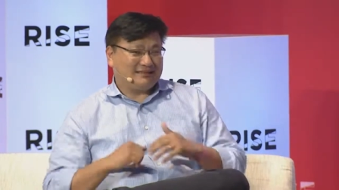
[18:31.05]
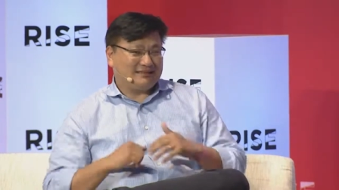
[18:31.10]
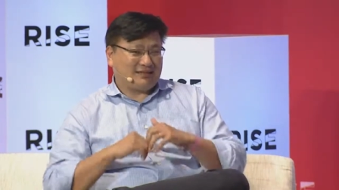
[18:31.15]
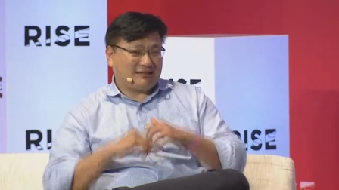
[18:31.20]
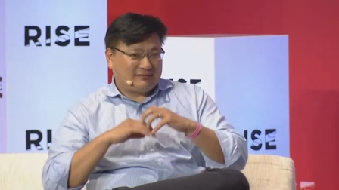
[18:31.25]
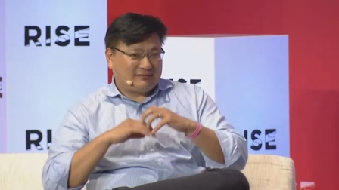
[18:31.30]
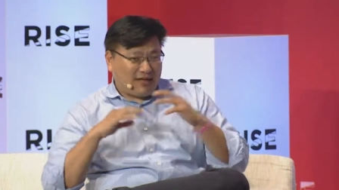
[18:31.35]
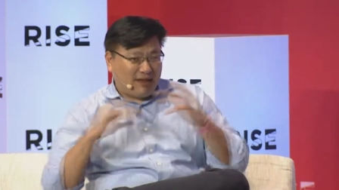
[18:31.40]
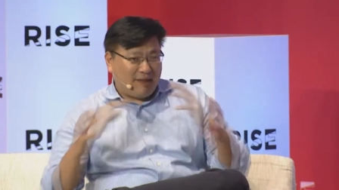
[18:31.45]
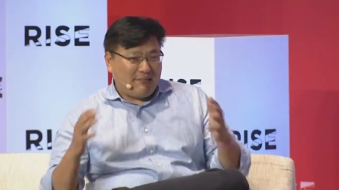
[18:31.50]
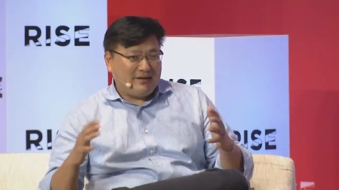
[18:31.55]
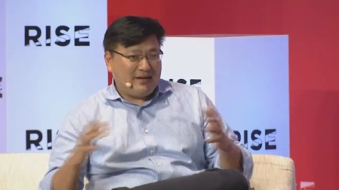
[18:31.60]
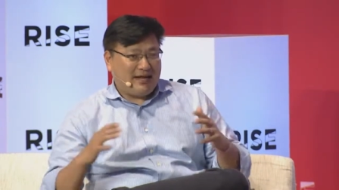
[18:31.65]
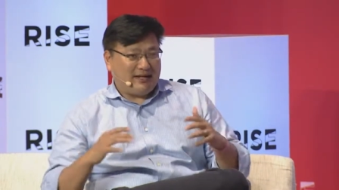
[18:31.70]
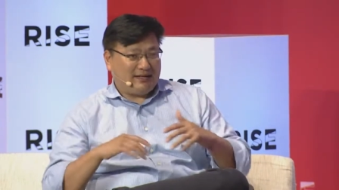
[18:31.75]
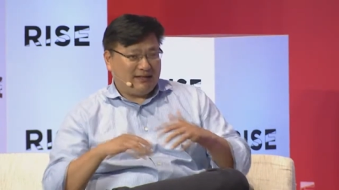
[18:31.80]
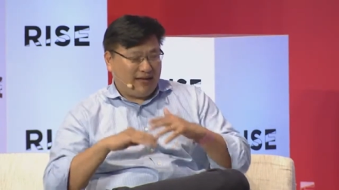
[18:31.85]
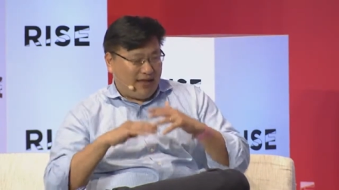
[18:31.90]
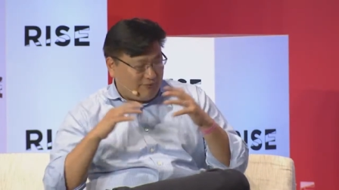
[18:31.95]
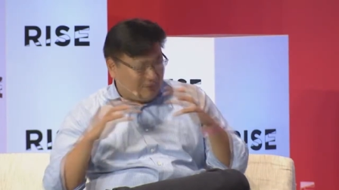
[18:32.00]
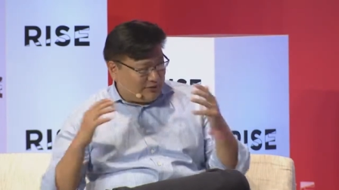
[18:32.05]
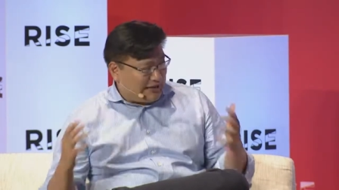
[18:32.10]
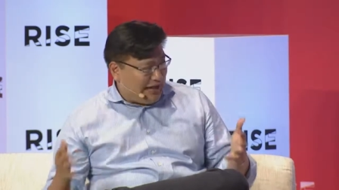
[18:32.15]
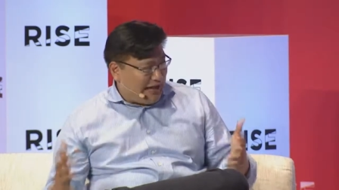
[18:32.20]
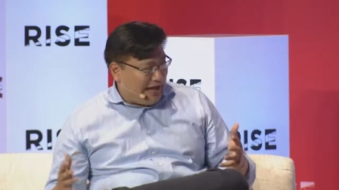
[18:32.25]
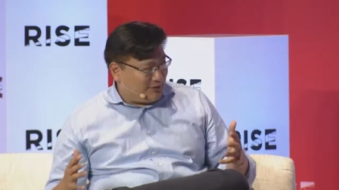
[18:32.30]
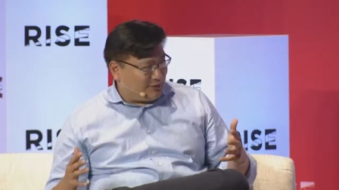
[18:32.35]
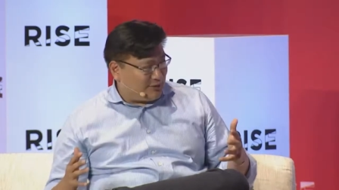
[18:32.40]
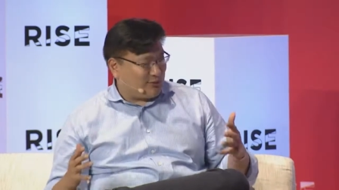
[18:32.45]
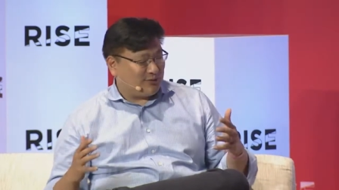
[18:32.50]
start dominating every
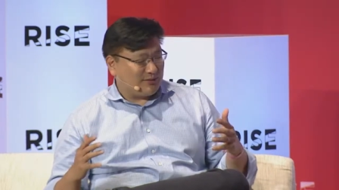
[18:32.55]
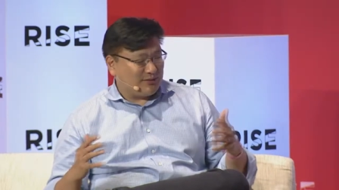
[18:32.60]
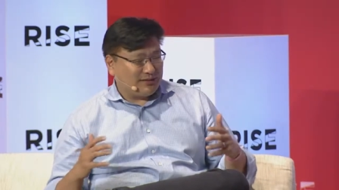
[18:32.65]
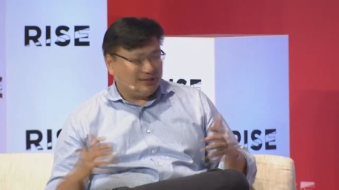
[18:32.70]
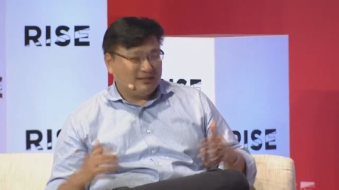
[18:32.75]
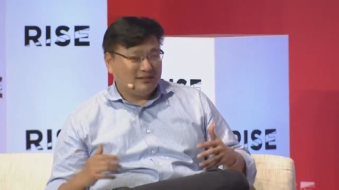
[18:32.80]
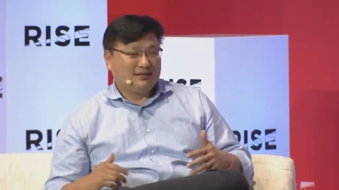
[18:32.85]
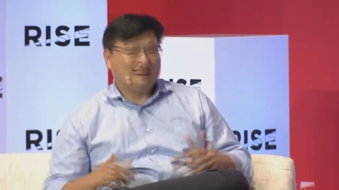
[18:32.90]
category